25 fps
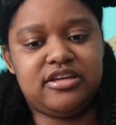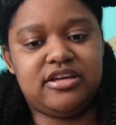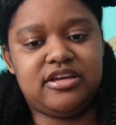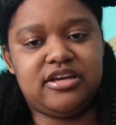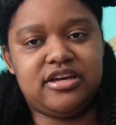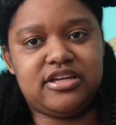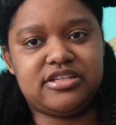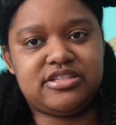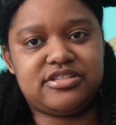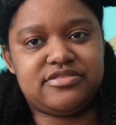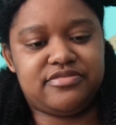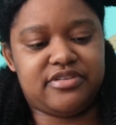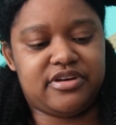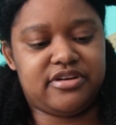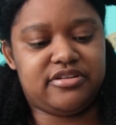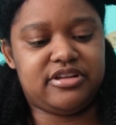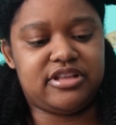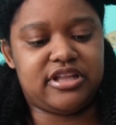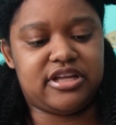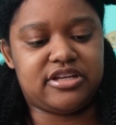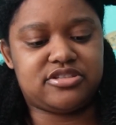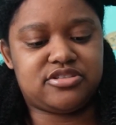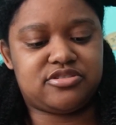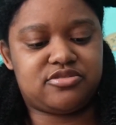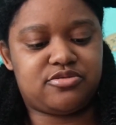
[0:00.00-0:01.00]
it's very
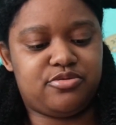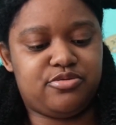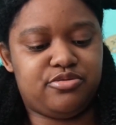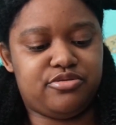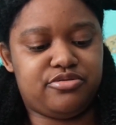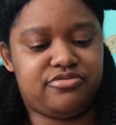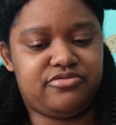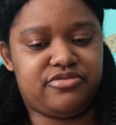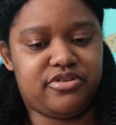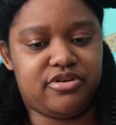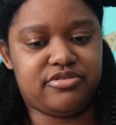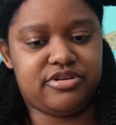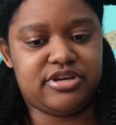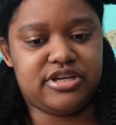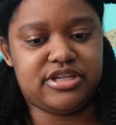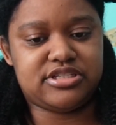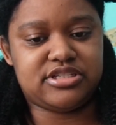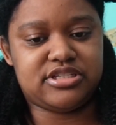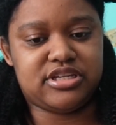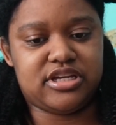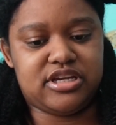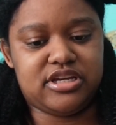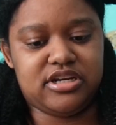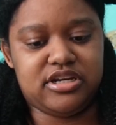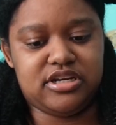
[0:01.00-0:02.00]
like school
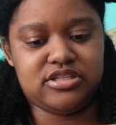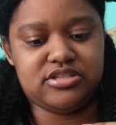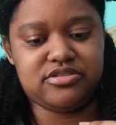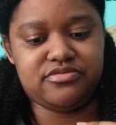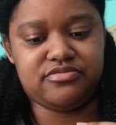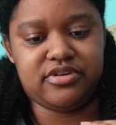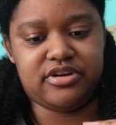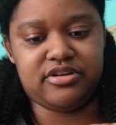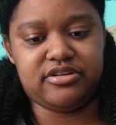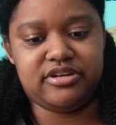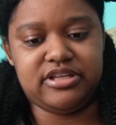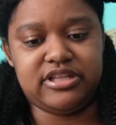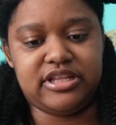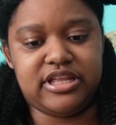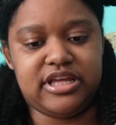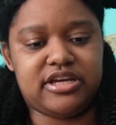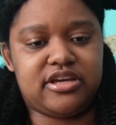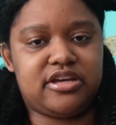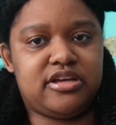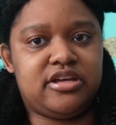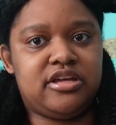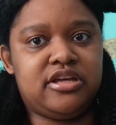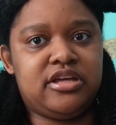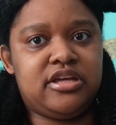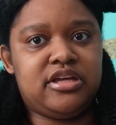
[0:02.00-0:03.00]
focused, and it's very like
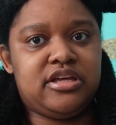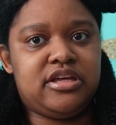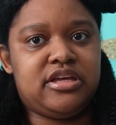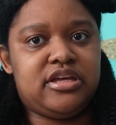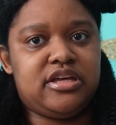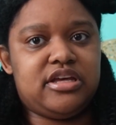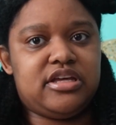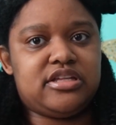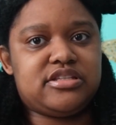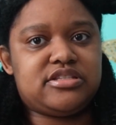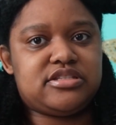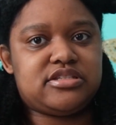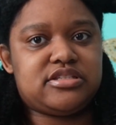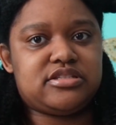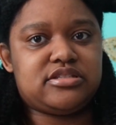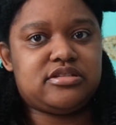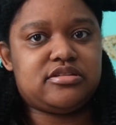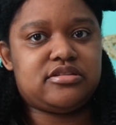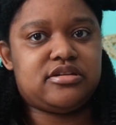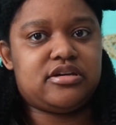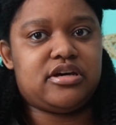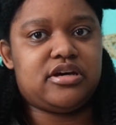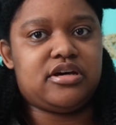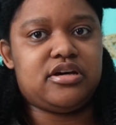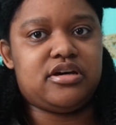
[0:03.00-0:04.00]
it's
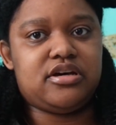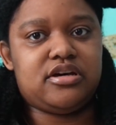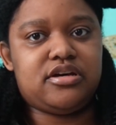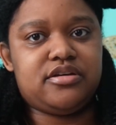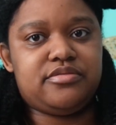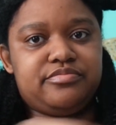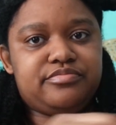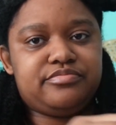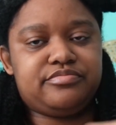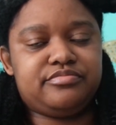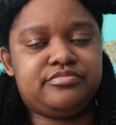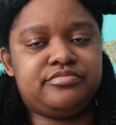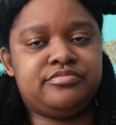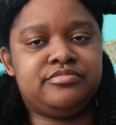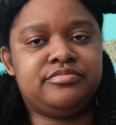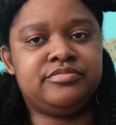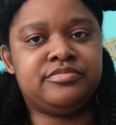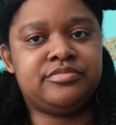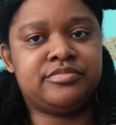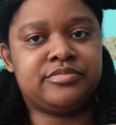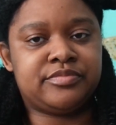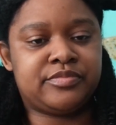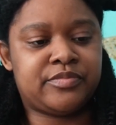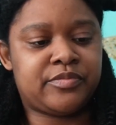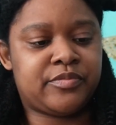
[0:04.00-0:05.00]

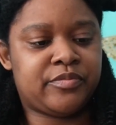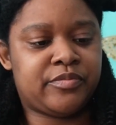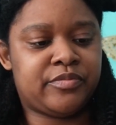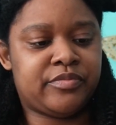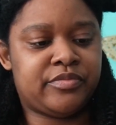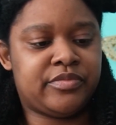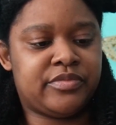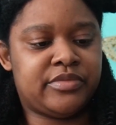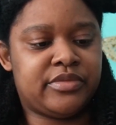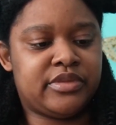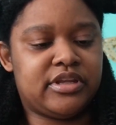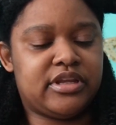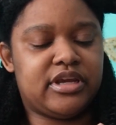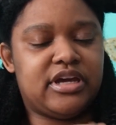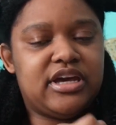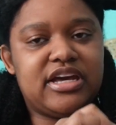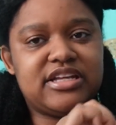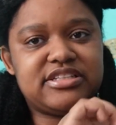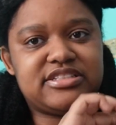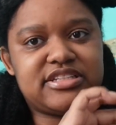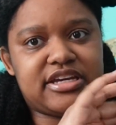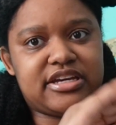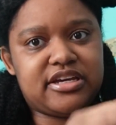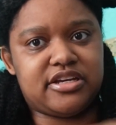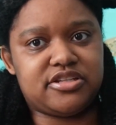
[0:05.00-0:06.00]

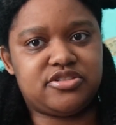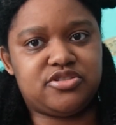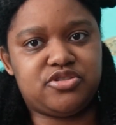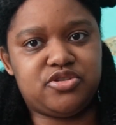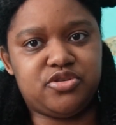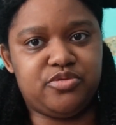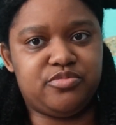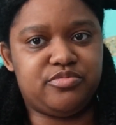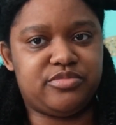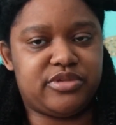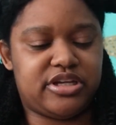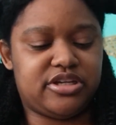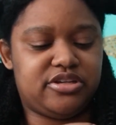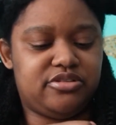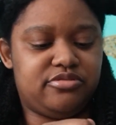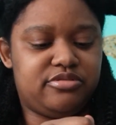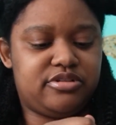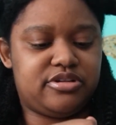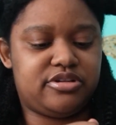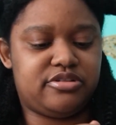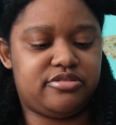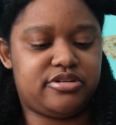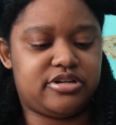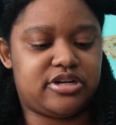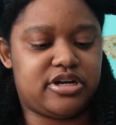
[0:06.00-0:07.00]
like assumed that you will
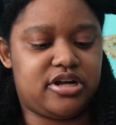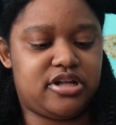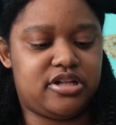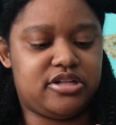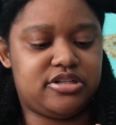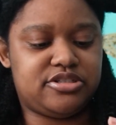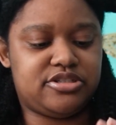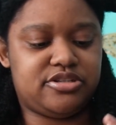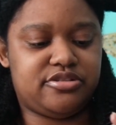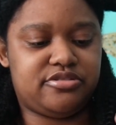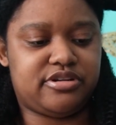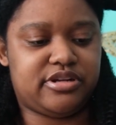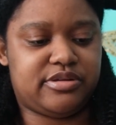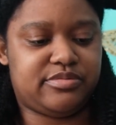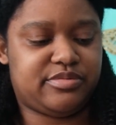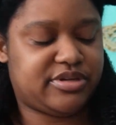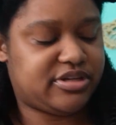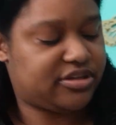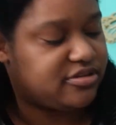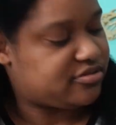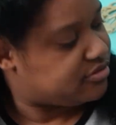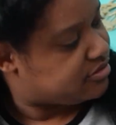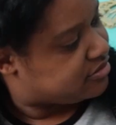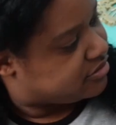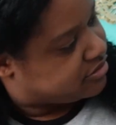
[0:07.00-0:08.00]
go to college, you know what I
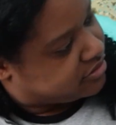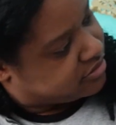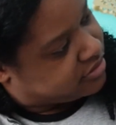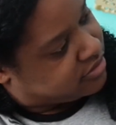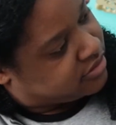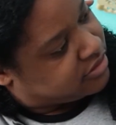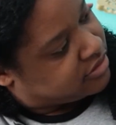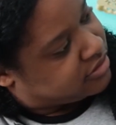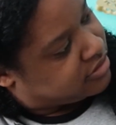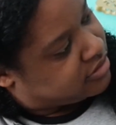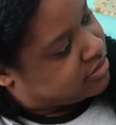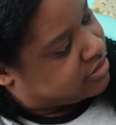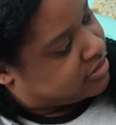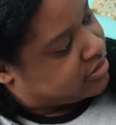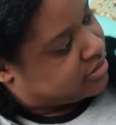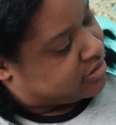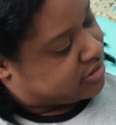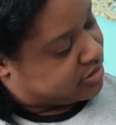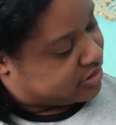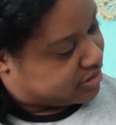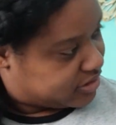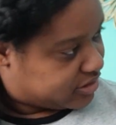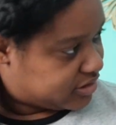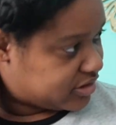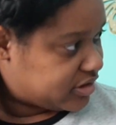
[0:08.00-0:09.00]
mean?
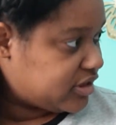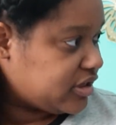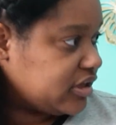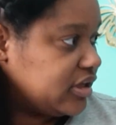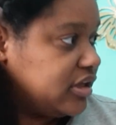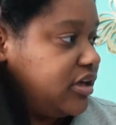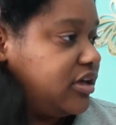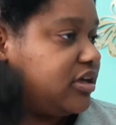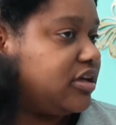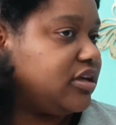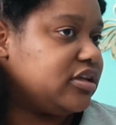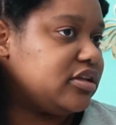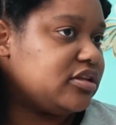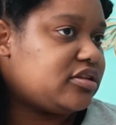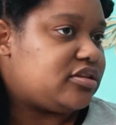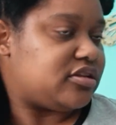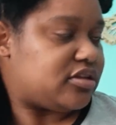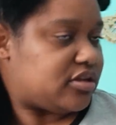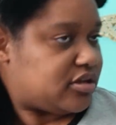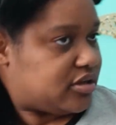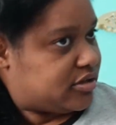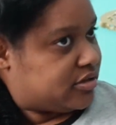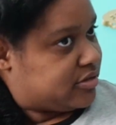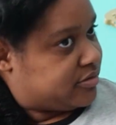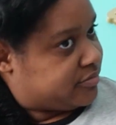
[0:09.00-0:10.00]
And